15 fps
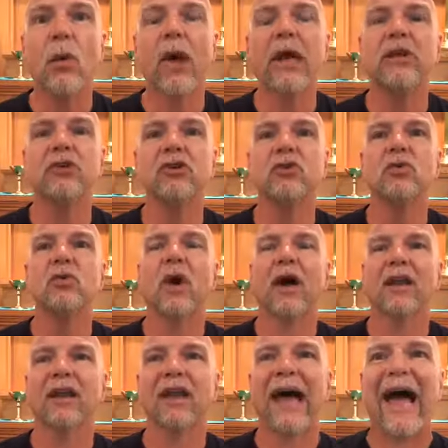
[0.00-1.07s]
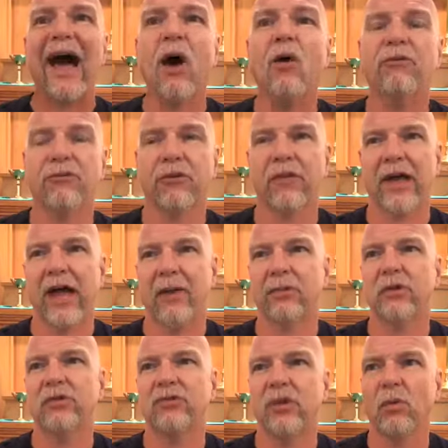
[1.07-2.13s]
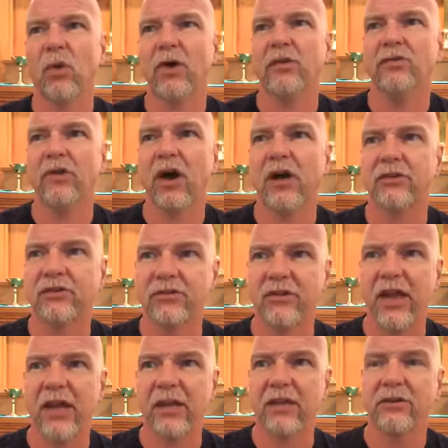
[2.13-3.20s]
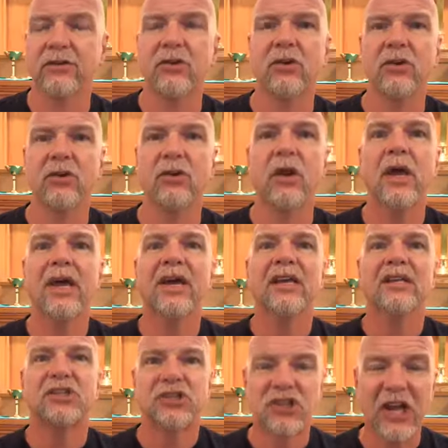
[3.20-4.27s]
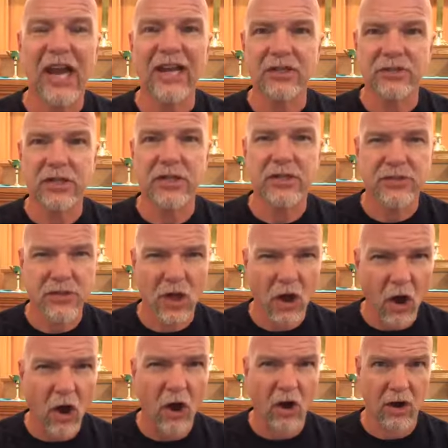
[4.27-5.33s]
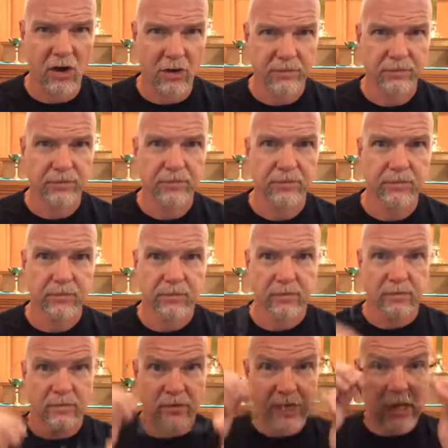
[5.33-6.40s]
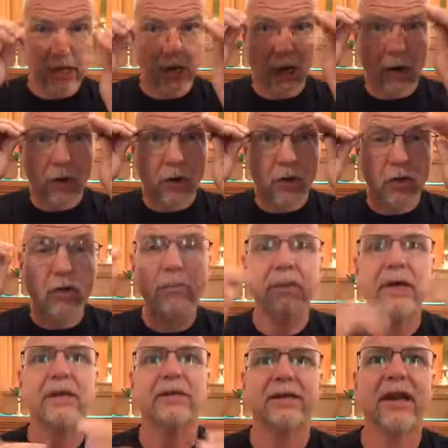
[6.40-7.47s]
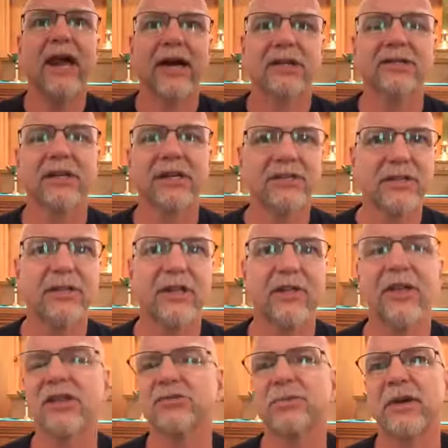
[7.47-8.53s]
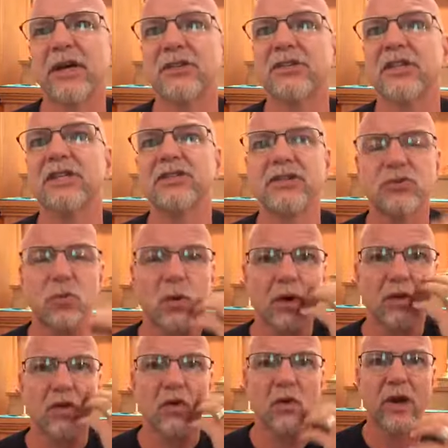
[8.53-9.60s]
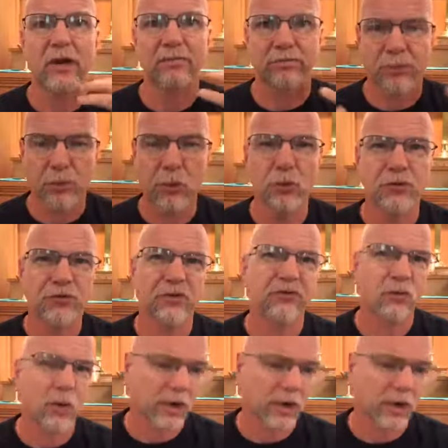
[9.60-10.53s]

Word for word: when you allow for that, when you say, what is God saying to you? Chances are, in our humanness, listen to this, because this is one of the great proofs of